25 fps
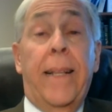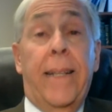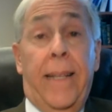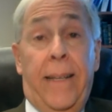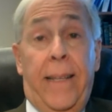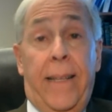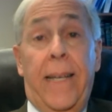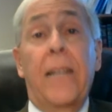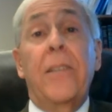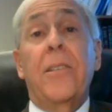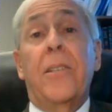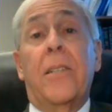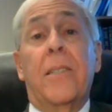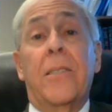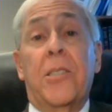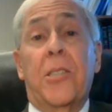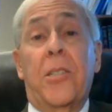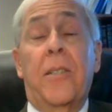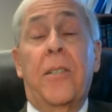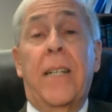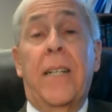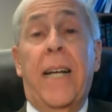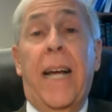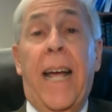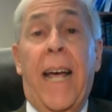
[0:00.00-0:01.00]
Now, the other
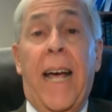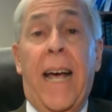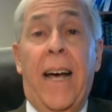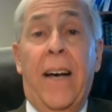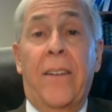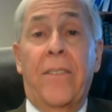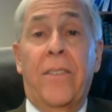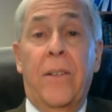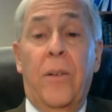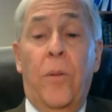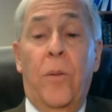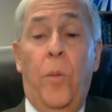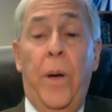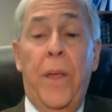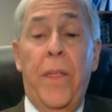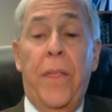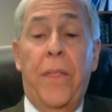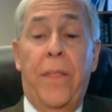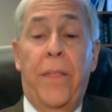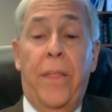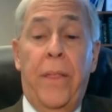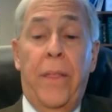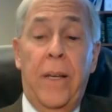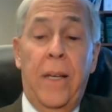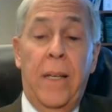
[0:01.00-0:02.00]
concern I have
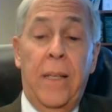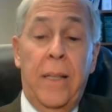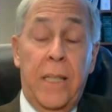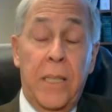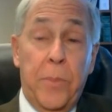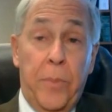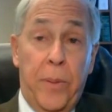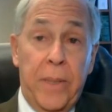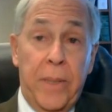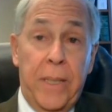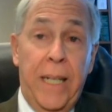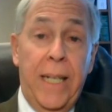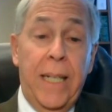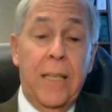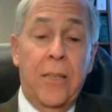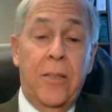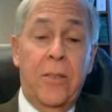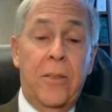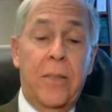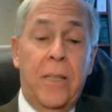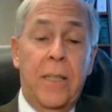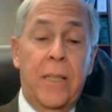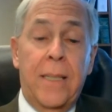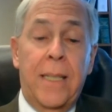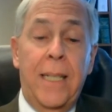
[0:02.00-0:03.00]
with this
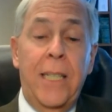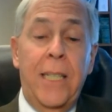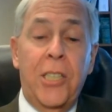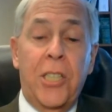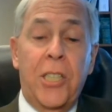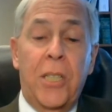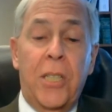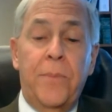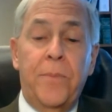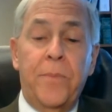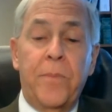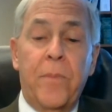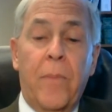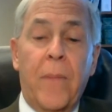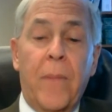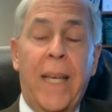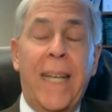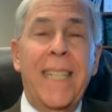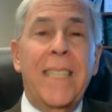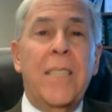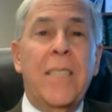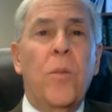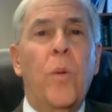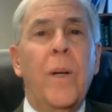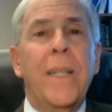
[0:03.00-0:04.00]
particular decision
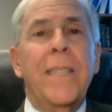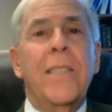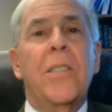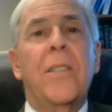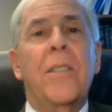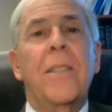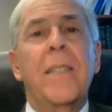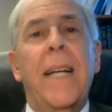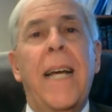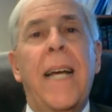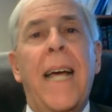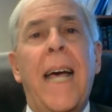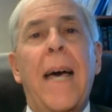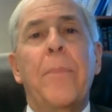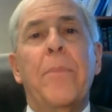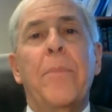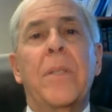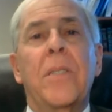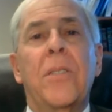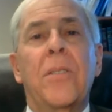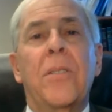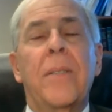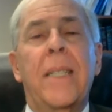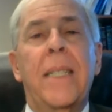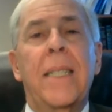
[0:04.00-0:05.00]
is what's going to
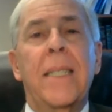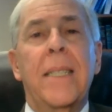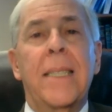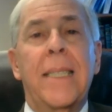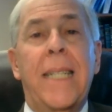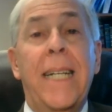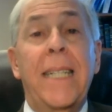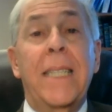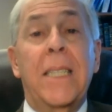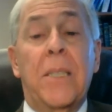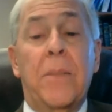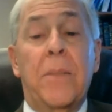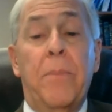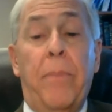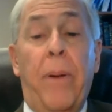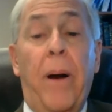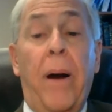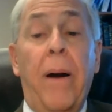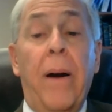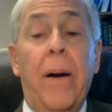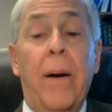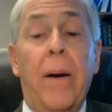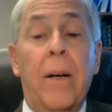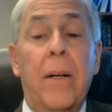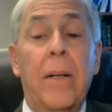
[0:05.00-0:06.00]
happen to the estates
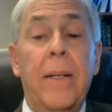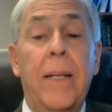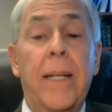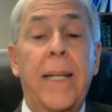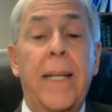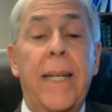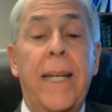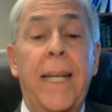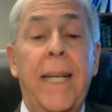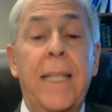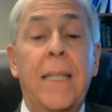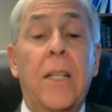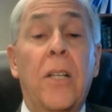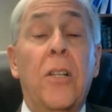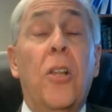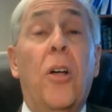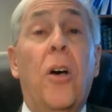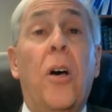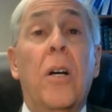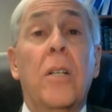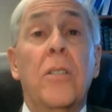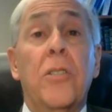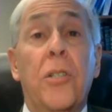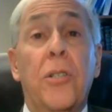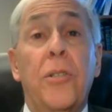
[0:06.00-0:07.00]
bar in the
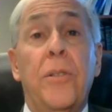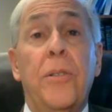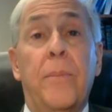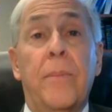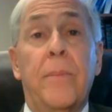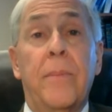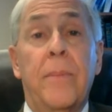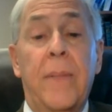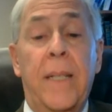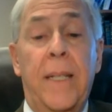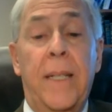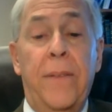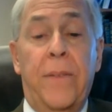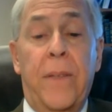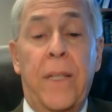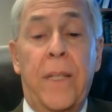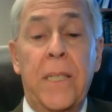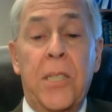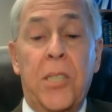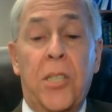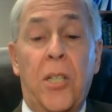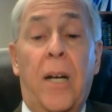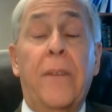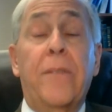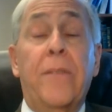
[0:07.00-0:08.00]
long term if
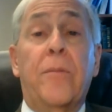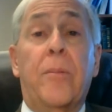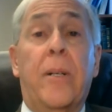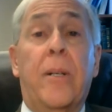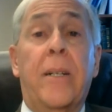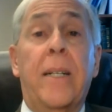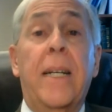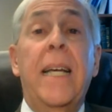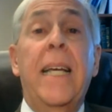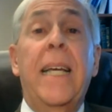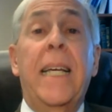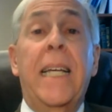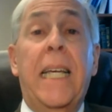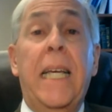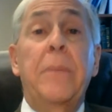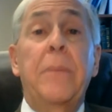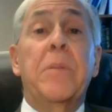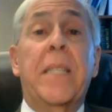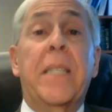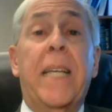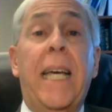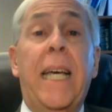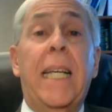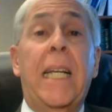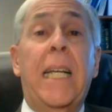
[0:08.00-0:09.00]
this software
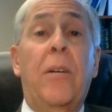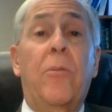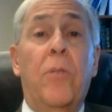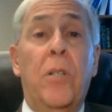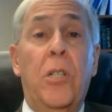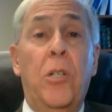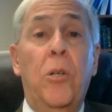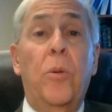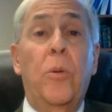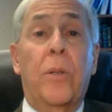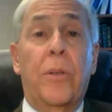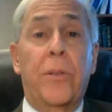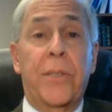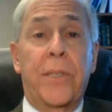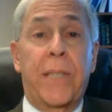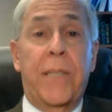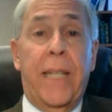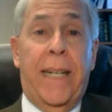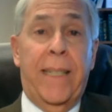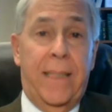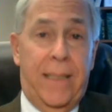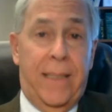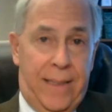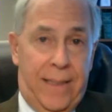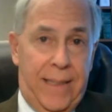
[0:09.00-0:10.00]
keeps getting renewals,
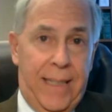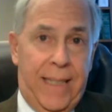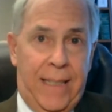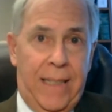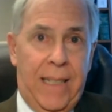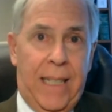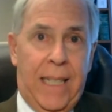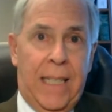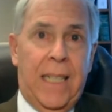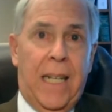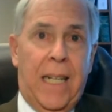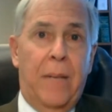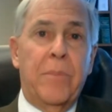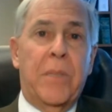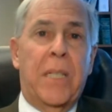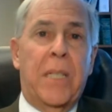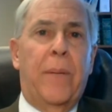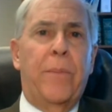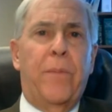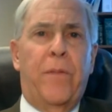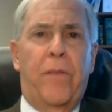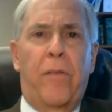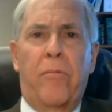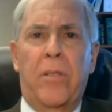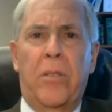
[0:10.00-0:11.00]
as it comes
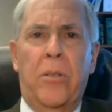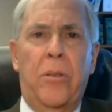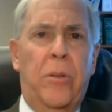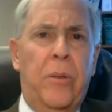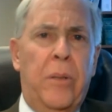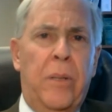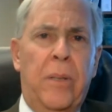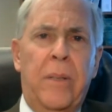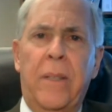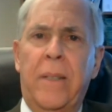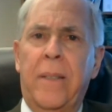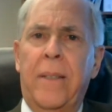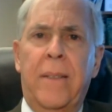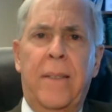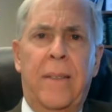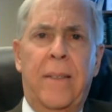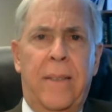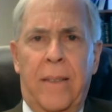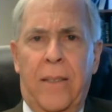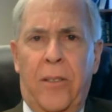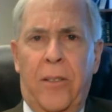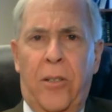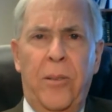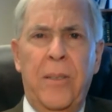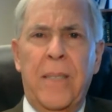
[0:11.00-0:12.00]
up for renewal
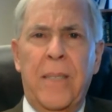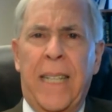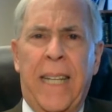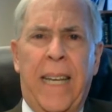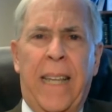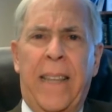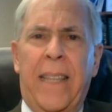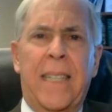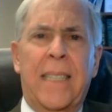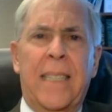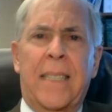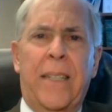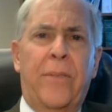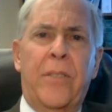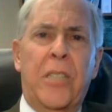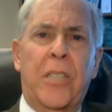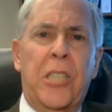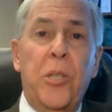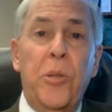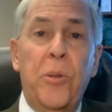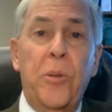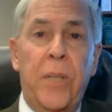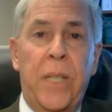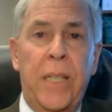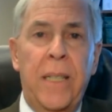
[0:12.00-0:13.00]
currently, I think is every
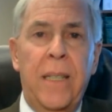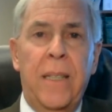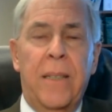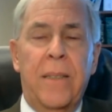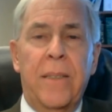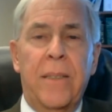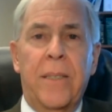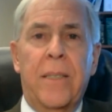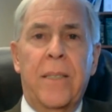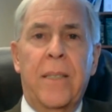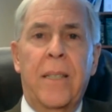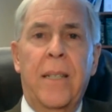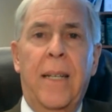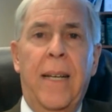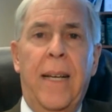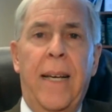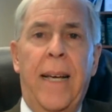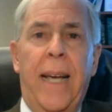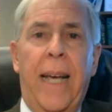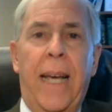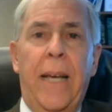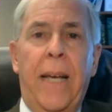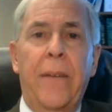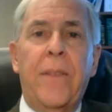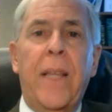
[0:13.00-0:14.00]
2 years.
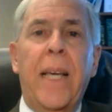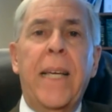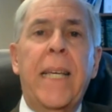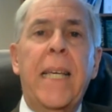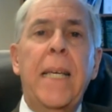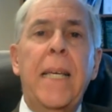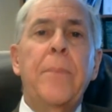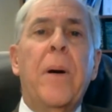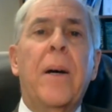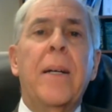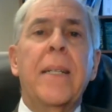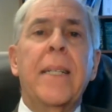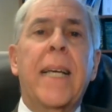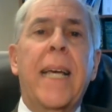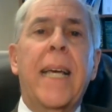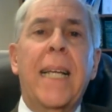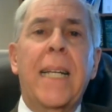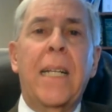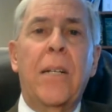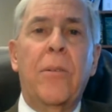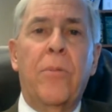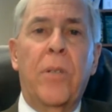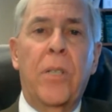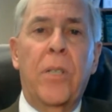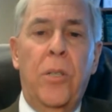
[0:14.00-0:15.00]
If they keep on
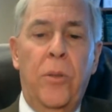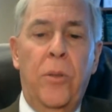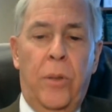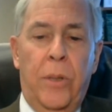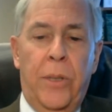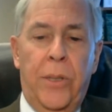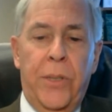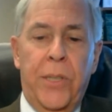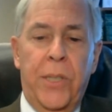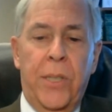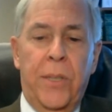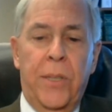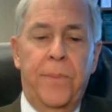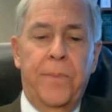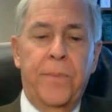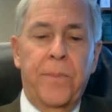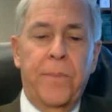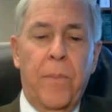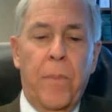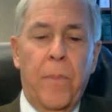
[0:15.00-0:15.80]
getting renewals,